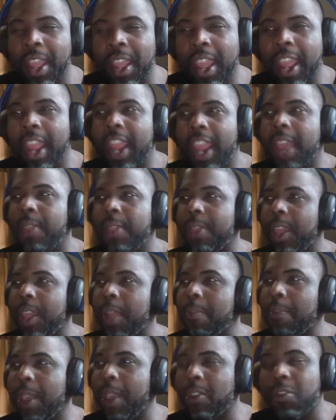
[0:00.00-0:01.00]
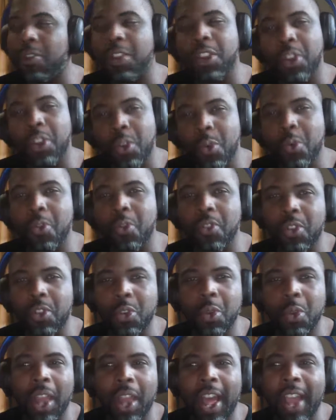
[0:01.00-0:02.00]
and then basically
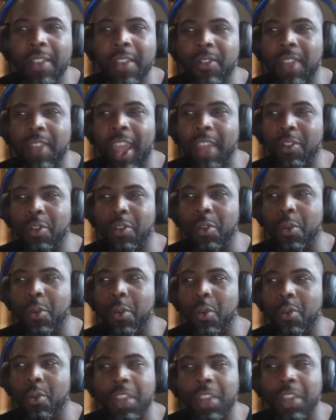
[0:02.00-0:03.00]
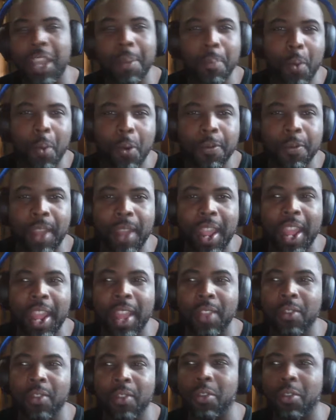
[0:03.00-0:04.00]
utilize that to get more
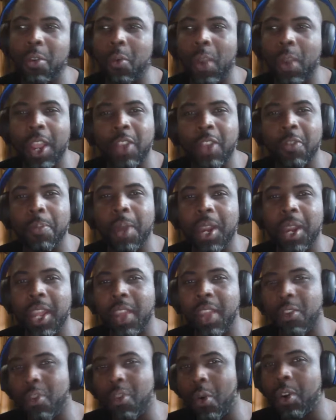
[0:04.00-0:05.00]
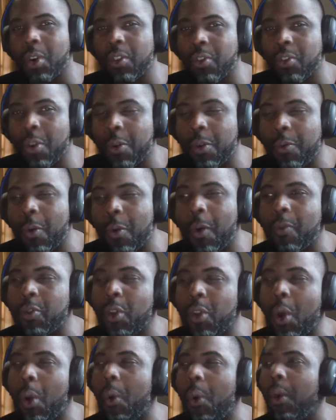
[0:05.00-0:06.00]
fans, to raise money, so on and so forth.
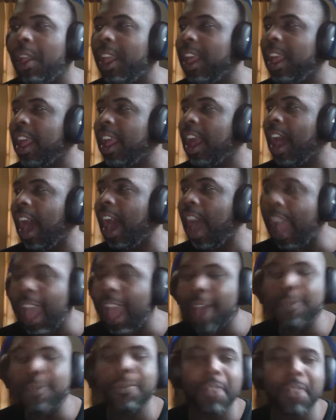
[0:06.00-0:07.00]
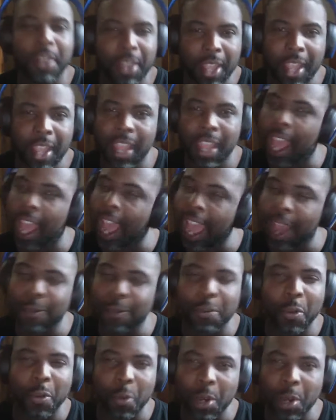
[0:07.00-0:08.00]
So I have
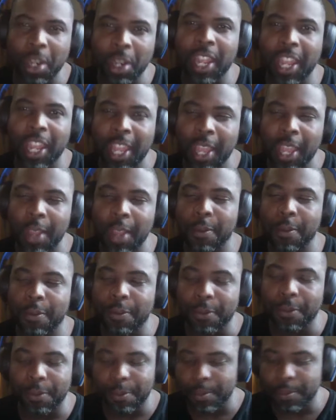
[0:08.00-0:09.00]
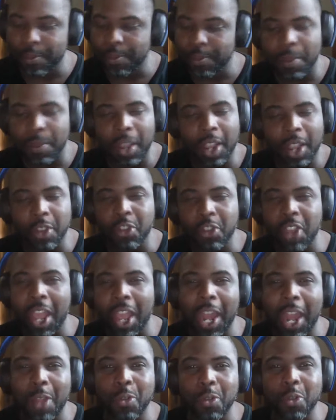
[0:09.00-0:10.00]
to really give a shout
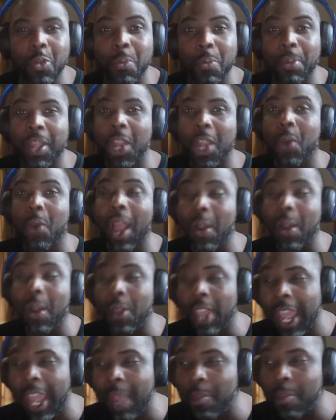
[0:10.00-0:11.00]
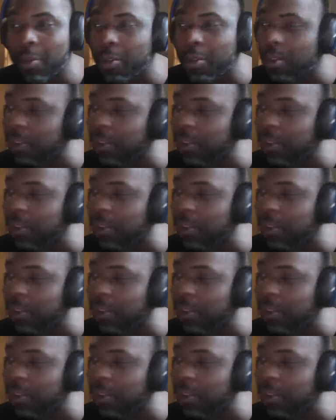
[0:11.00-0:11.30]
out to Playground Games.